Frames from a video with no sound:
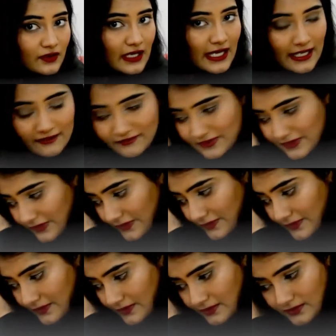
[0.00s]
So I have
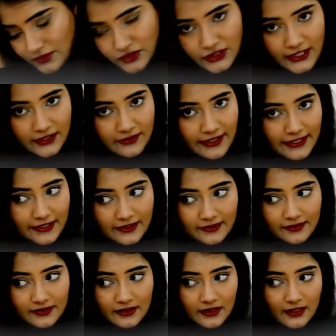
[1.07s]
this chunk right
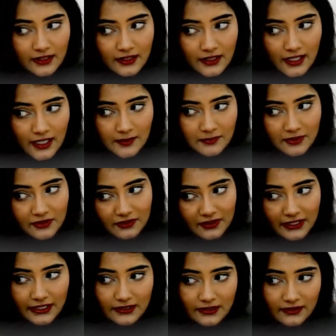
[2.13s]
here. I'm going
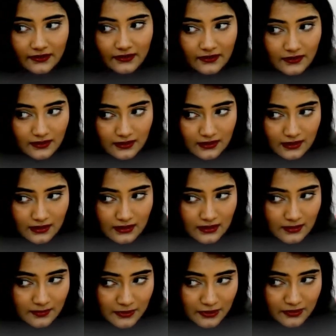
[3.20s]
to take this,
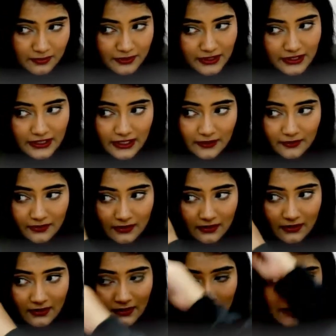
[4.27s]
I'm going to put it down.